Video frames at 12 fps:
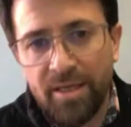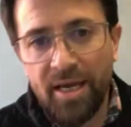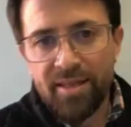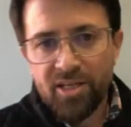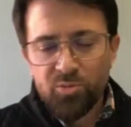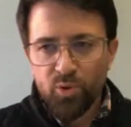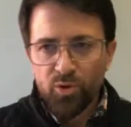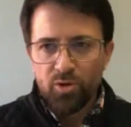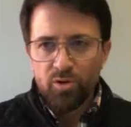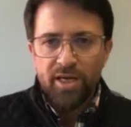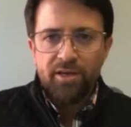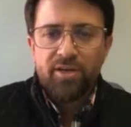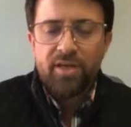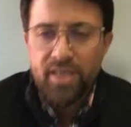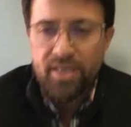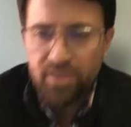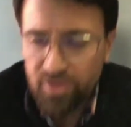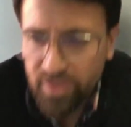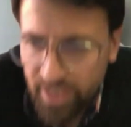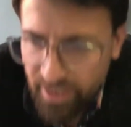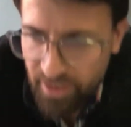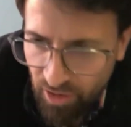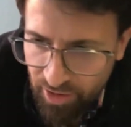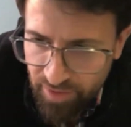Yeah, that's brutal, eh? You can
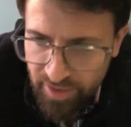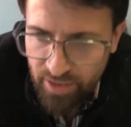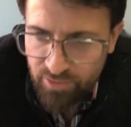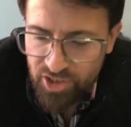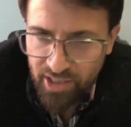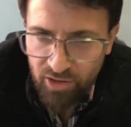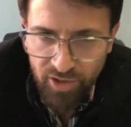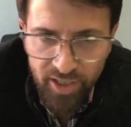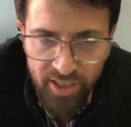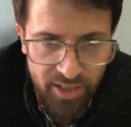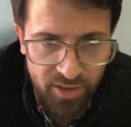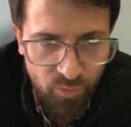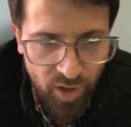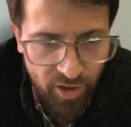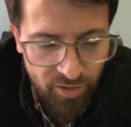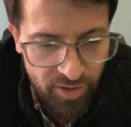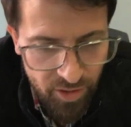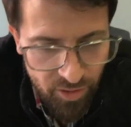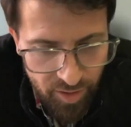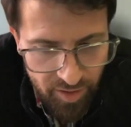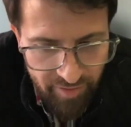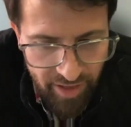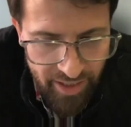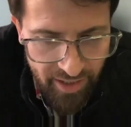get caught on the outside looking in, where you could
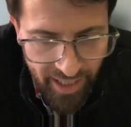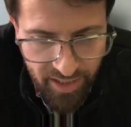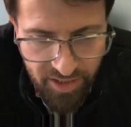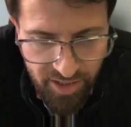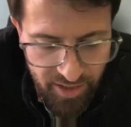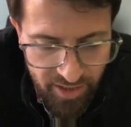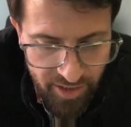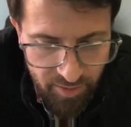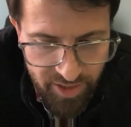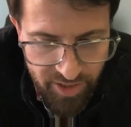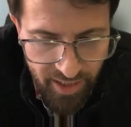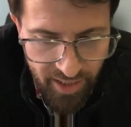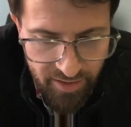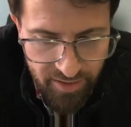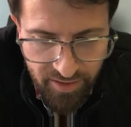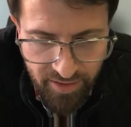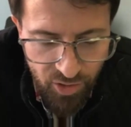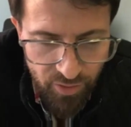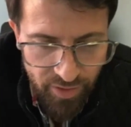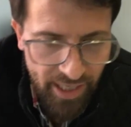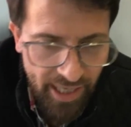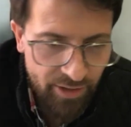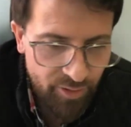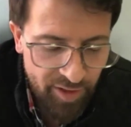have had an exit and obtained, an
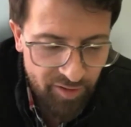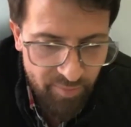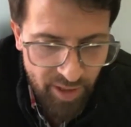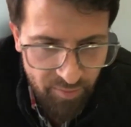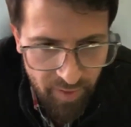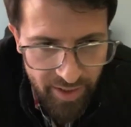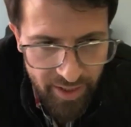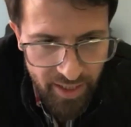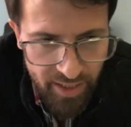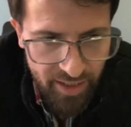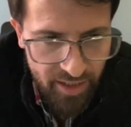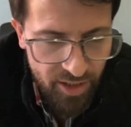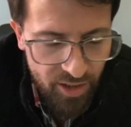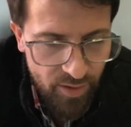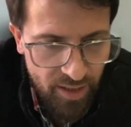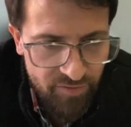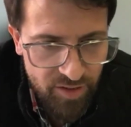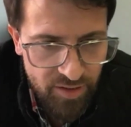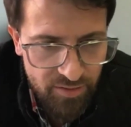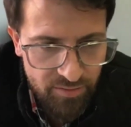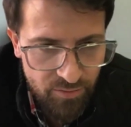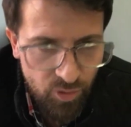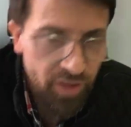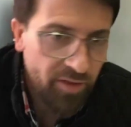aggregate amount of money, and now you have to
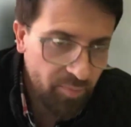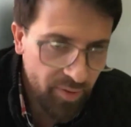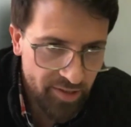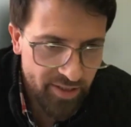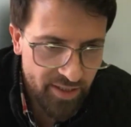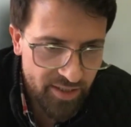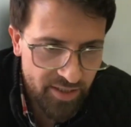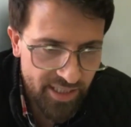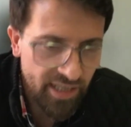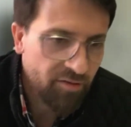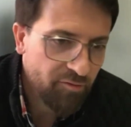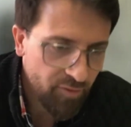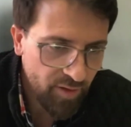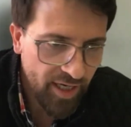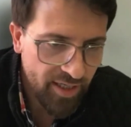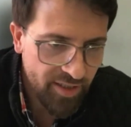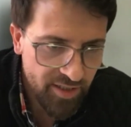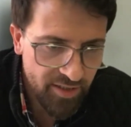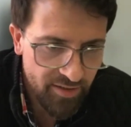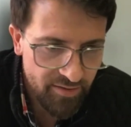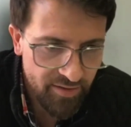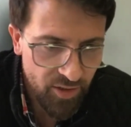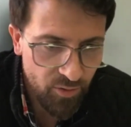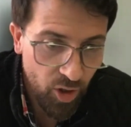run the business, sell it for less,
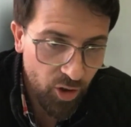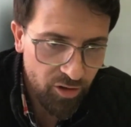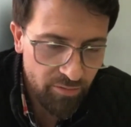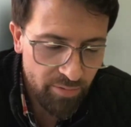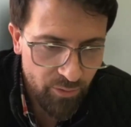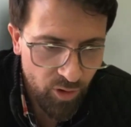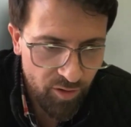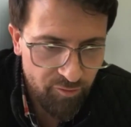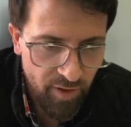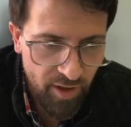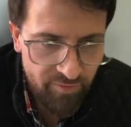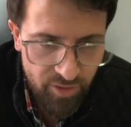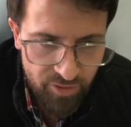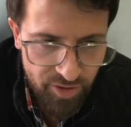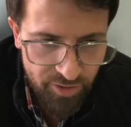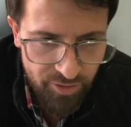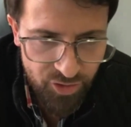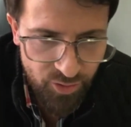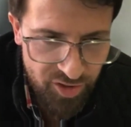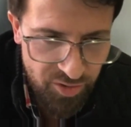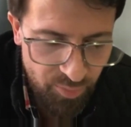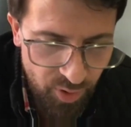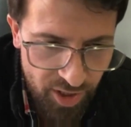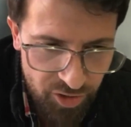and arguably work 5 years under stress
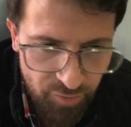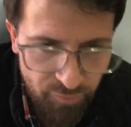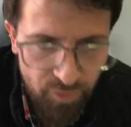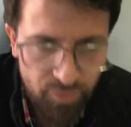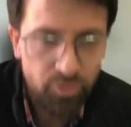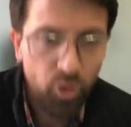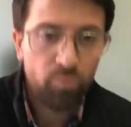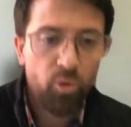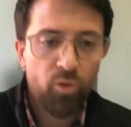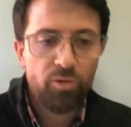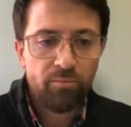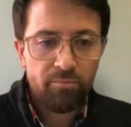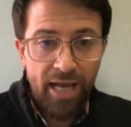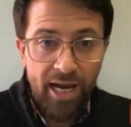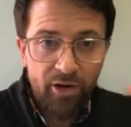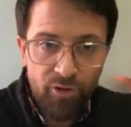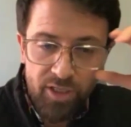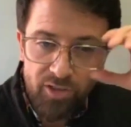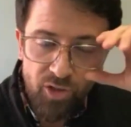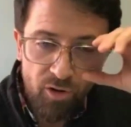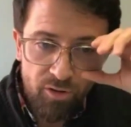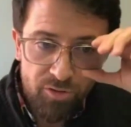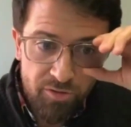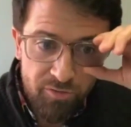and pressure for no more aggregate
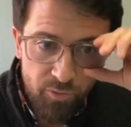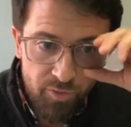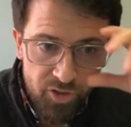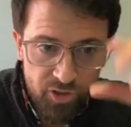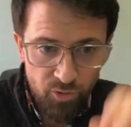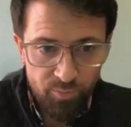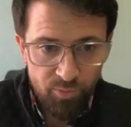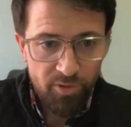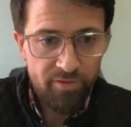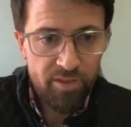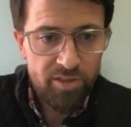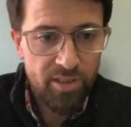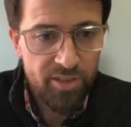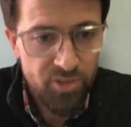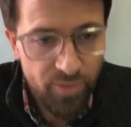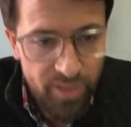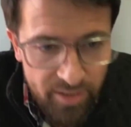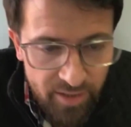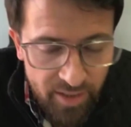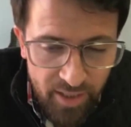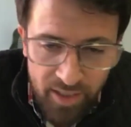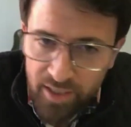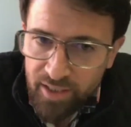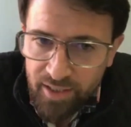dollars if you would have sold previously. So it
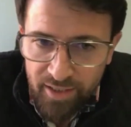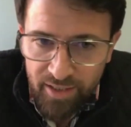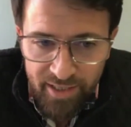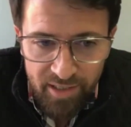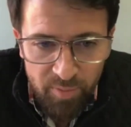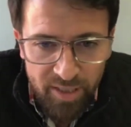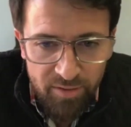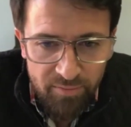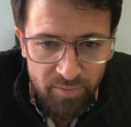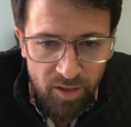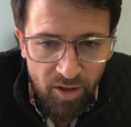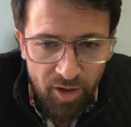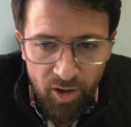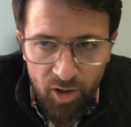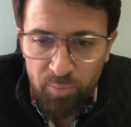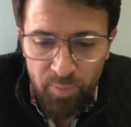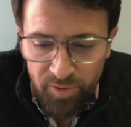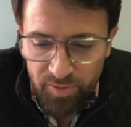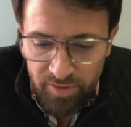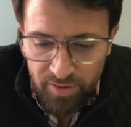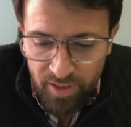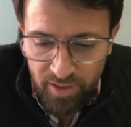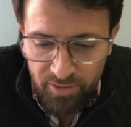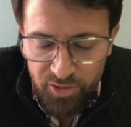can be a lot of heartburn.
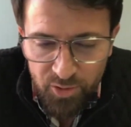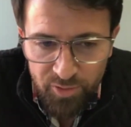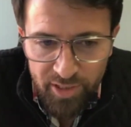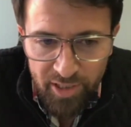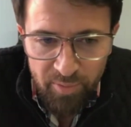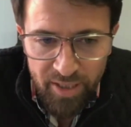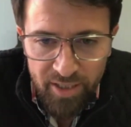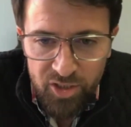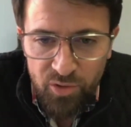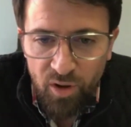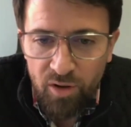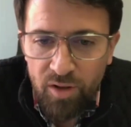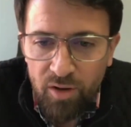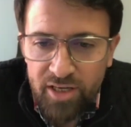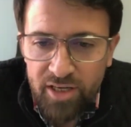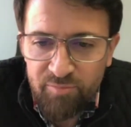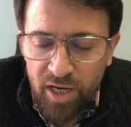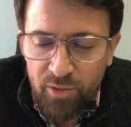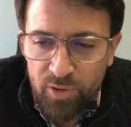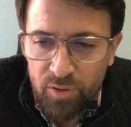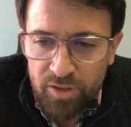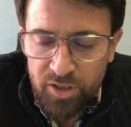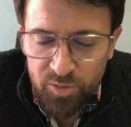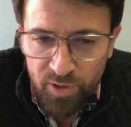There's no doubt about it. So I'll give my
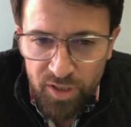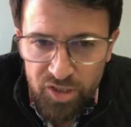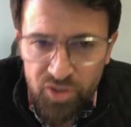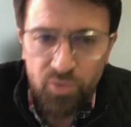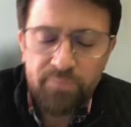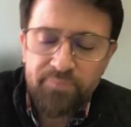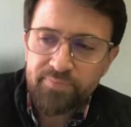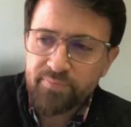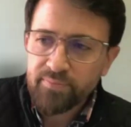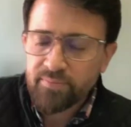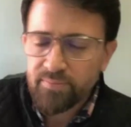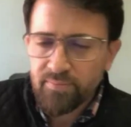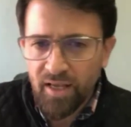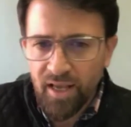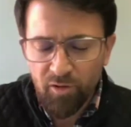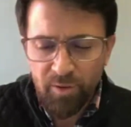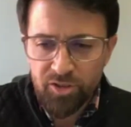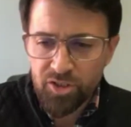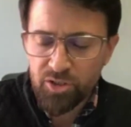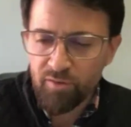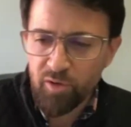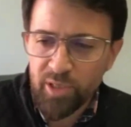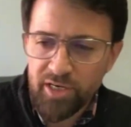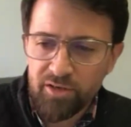real experience. So just so
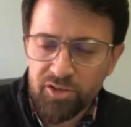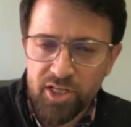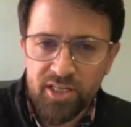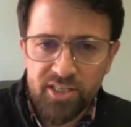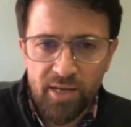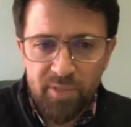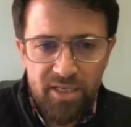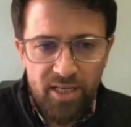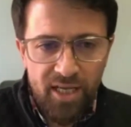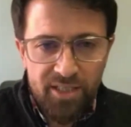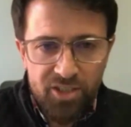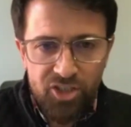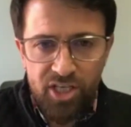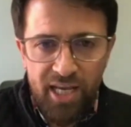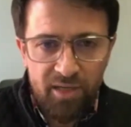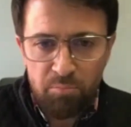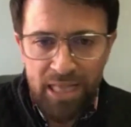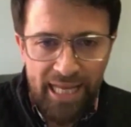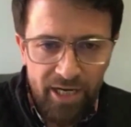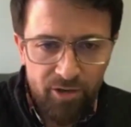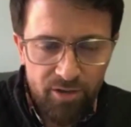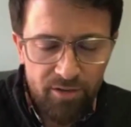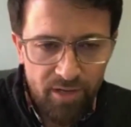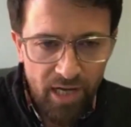everybody understands, I'm an insane
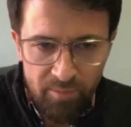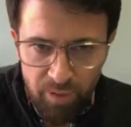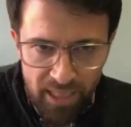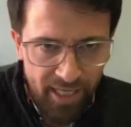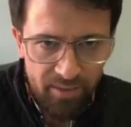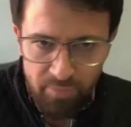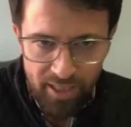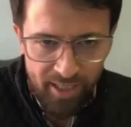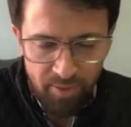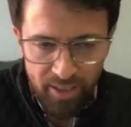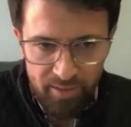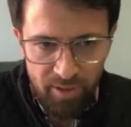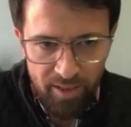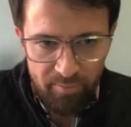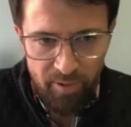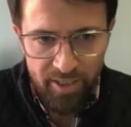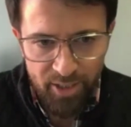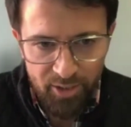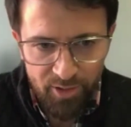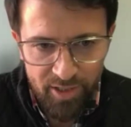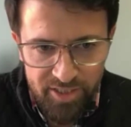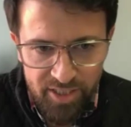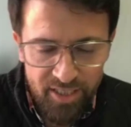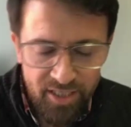planner. I plan like
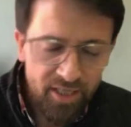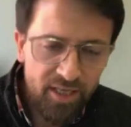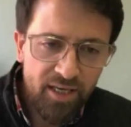crazy.